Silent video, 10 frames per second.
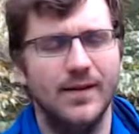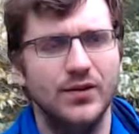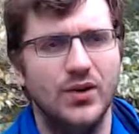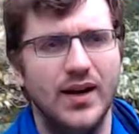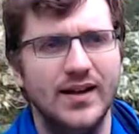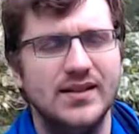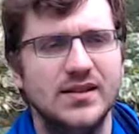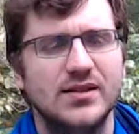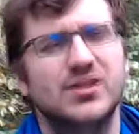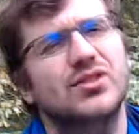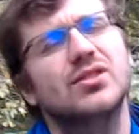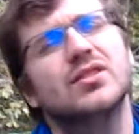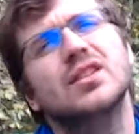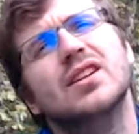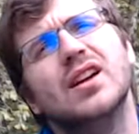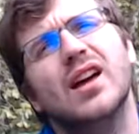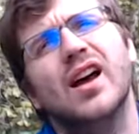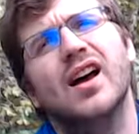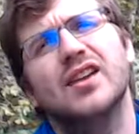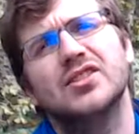So I guess this
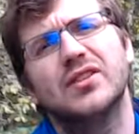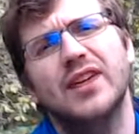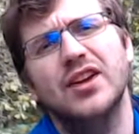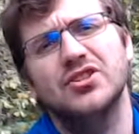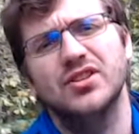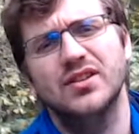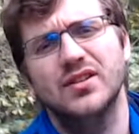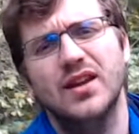uh, certification,